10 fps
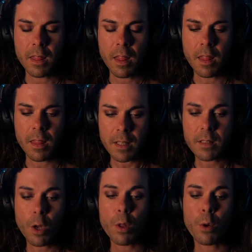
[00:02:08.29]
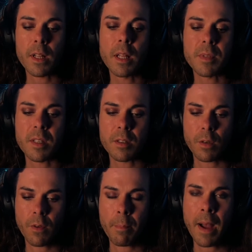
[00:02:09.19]
this solar eclipse is sort of
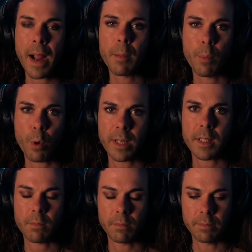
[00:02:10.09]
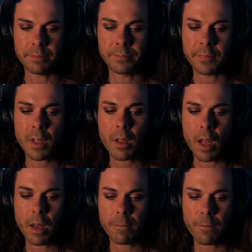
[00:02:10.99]
a marker point
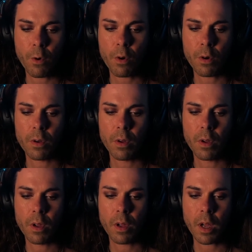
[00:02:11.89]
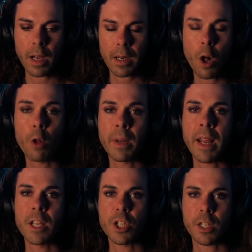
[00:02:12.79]
for a
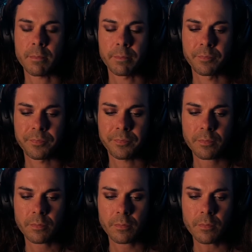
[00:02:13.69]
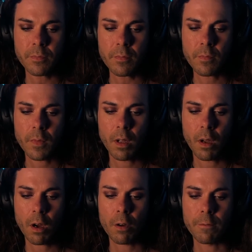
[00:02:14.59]
culmination
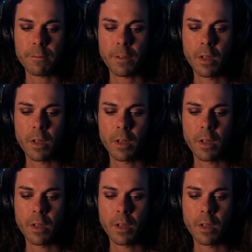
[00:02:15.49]
of